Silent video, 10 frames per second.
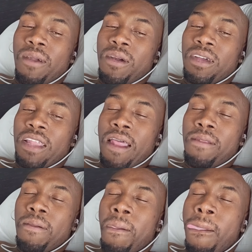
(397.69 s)
wanna
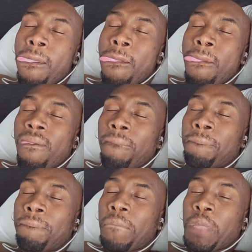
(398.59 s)

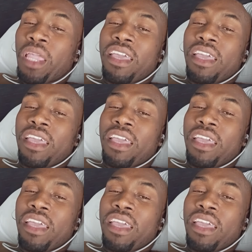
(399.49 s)
do,